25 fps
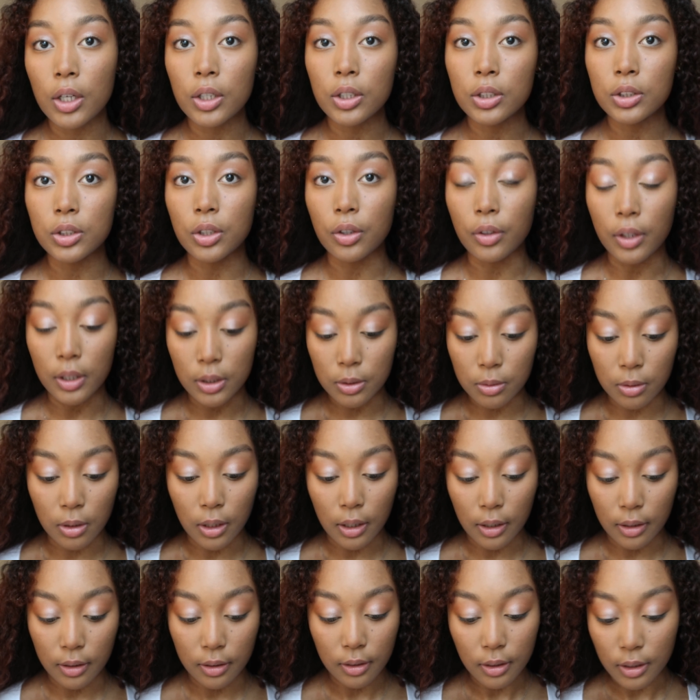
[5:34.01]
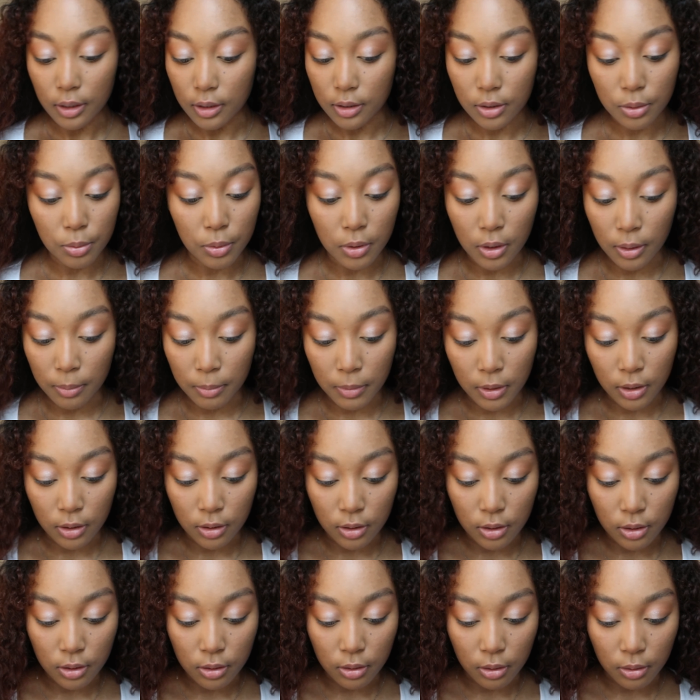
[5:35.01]
So that's what I'm gonna
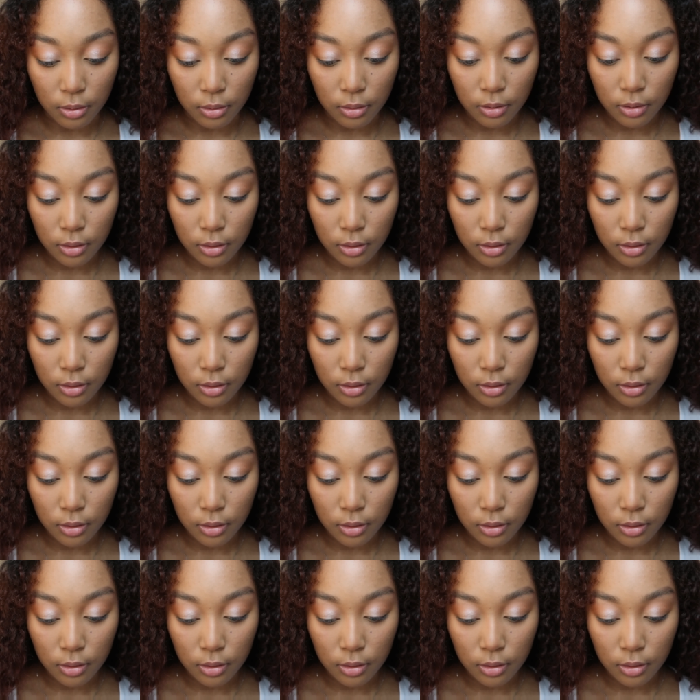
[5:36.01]
do.